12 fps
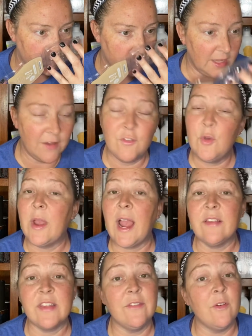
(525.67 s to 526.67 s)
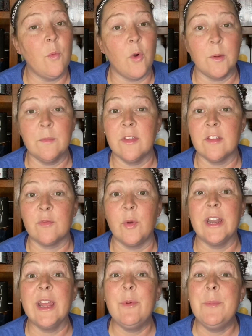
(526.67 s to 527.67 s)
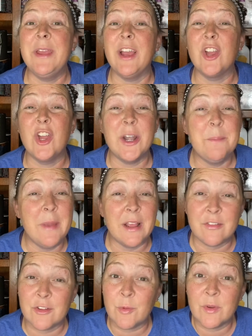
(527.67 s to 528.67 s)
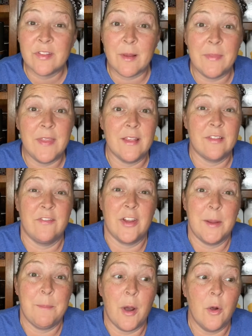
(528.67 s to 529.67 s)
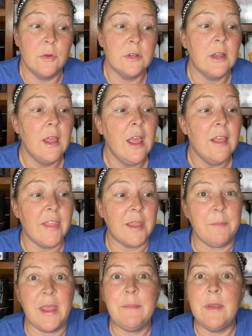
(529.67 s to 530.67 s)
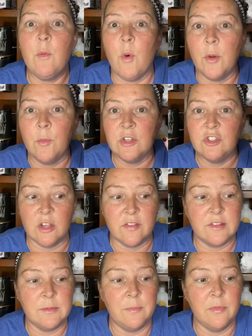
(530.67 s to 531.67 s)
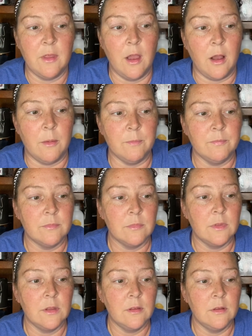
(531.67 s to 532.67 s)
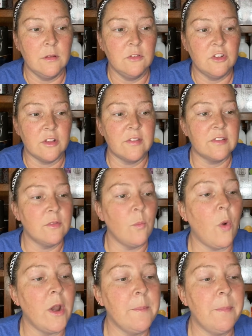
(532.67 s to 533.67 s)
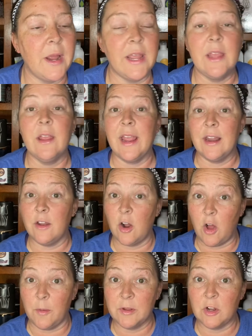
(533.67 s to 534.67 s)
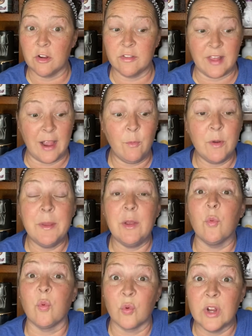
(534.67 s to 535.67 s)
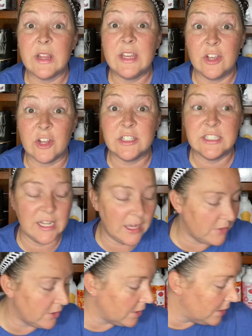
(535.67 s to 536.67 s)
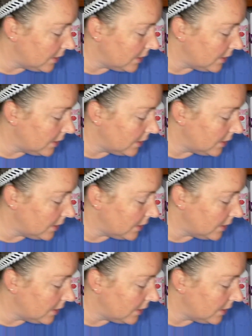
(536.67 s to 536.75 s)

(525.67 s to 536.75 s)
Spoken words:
If you guys haven't warmed this one, it would be a good mixer with something that's very potent. Like maybe one with just One Bite and the Almond Croissant would be really good together.